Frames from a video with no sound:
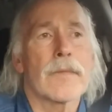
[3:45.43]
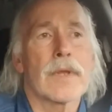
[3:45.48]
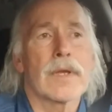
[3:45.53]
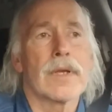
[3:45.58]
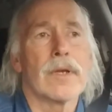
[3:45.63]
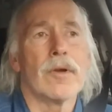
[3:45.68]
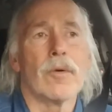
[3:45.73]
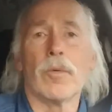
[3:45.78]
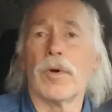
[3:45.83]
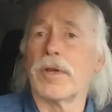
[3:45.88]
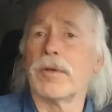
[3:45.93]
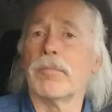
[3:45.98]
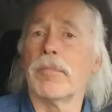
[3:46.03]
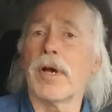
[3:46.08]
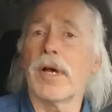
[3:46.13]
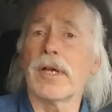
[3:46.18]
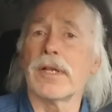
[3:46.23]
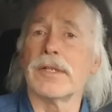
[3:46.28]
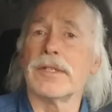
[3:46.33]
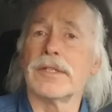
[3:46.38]
it wouldn't
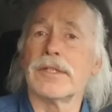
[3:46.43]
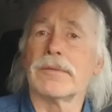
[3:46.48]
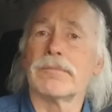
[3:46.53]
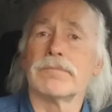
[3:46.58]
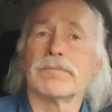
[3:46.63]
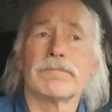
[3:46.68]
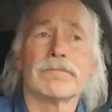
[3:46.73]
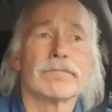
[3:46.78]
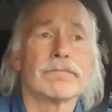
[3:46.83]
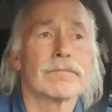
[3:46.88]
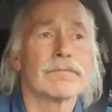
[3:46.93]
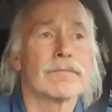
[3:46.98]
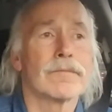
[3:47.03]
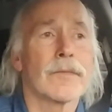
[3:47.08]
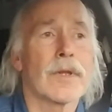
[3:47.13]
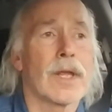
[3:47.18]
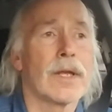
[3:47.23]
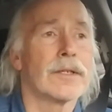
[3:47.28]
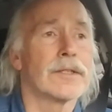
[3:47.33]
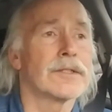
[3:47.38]
budge.
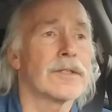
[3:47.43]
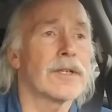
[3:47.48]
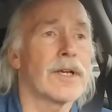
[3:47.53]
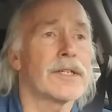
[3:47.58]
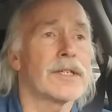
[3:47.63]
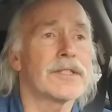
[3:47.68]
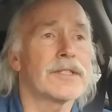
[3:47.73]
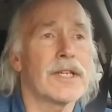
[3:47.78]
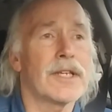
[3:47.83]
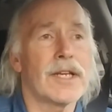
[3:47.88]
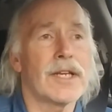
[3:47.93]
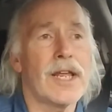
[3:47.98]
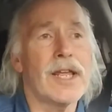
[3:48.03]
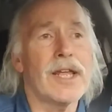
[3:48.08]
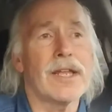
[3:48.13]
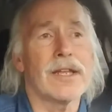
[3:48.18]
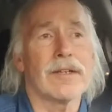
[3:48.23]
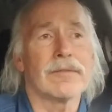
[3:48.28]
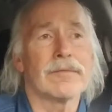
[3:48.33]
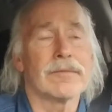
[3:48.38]
So I said,
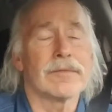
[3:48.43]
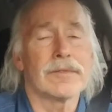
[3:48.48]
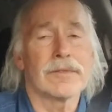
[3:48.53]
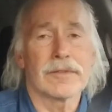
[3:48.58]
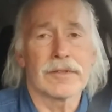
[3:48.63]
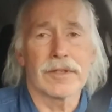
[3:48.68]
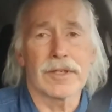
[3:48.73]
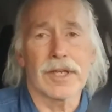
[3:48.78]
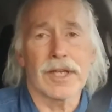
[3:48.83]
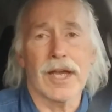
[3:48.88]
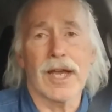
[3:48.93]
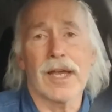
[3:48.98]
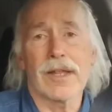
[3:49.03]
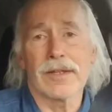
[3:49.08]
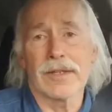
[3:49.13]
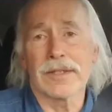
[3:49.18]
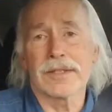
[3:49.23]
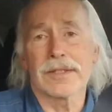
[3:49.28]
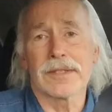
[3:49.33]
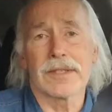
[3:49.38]
hey, to the guy
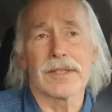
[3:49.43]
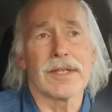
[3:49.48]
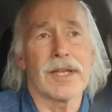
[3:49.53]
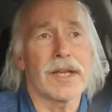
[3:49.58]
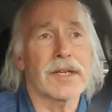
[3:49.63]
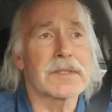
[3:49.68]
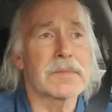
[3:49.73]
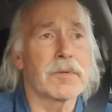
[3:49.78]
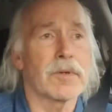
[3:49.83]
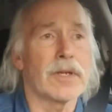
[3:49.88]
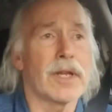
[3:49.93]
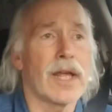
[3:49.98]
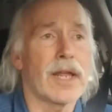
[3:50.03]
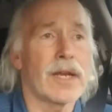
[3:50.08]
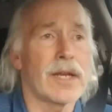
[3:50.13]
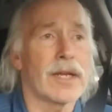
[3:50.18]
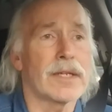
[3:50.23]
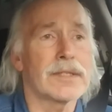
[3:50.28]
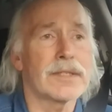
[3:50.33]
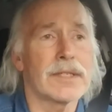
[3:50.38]
that's the expert at
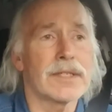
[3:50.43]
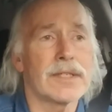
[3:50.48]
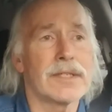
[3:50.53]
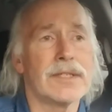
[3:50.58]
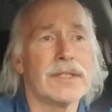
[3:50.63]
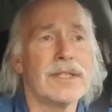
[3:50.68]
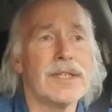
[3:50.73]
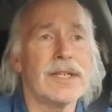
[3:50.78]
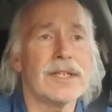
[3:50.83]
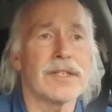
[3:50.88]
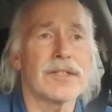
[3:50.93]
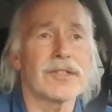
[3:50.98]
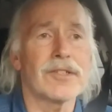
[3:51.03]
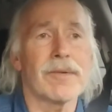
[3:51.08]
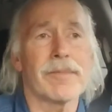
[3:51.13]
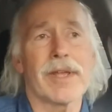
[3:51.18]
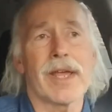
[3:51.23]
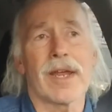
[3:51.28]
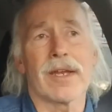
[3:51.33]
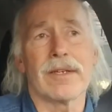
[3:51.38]
it, I said, you need to show
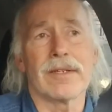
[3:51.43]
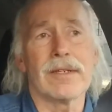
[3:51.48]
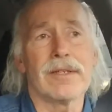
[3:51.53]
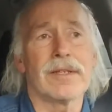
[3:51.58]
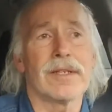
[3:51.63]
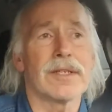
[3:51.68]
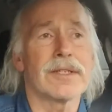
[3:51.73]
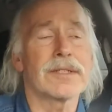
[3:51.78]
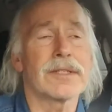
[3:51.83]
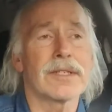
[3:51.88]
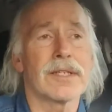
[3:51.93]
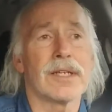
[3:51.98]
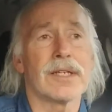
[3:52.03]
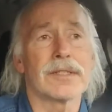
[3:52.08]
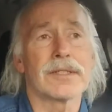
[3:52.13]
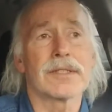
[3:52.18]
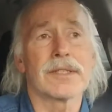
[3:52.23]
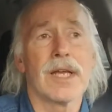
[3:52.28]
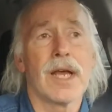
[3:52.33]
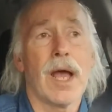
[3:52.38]
me how to do this,
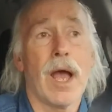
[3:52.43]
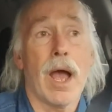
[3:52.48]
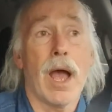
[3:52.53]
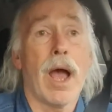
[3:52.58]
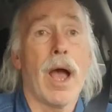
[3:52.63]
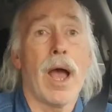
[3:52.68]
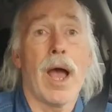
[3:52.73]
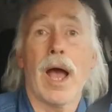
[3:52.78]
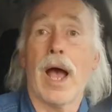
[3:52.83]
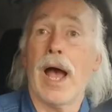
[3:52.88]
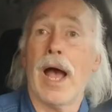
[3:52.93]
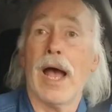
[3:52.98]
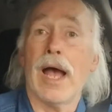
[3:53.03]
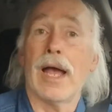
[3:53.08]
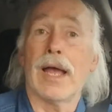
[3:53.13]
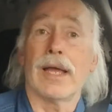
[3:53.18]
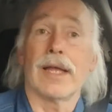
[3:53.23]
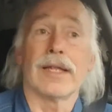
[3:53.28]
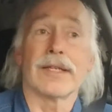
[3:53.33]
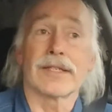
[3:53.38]
because
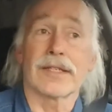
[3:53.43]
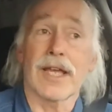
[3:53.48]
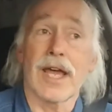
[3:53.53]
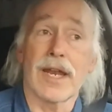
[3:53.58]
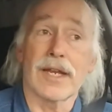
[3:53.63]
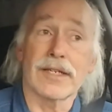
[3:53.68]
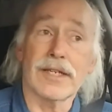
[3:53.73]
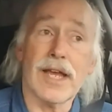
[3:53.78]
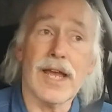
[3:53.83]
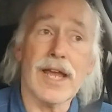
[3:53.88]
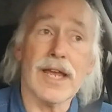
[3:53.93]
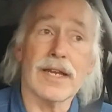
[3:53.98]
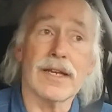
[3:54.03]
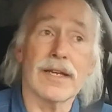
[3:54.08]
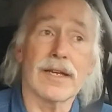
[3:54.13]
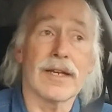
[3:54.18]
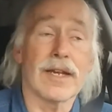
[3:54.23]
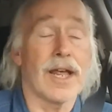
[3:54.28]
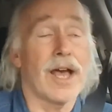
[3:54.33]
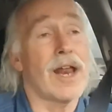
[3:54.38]
it's kind of tight
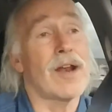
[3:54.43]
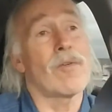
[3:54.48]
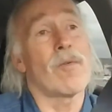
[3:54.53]
and I don't